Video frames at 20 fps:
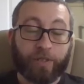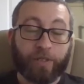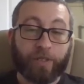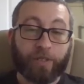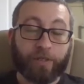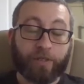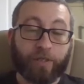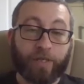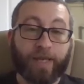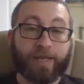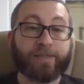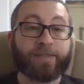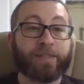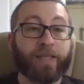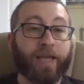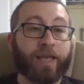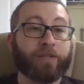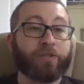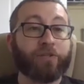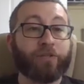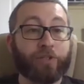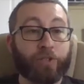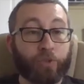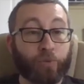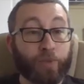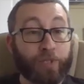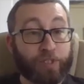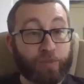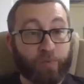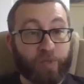It connects that to
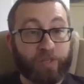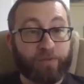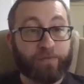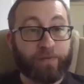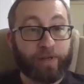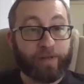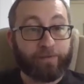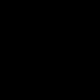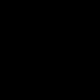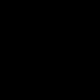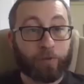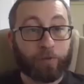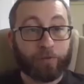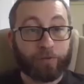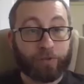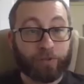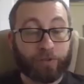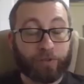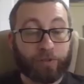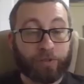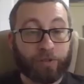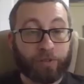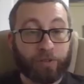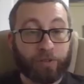the USB 5 volts,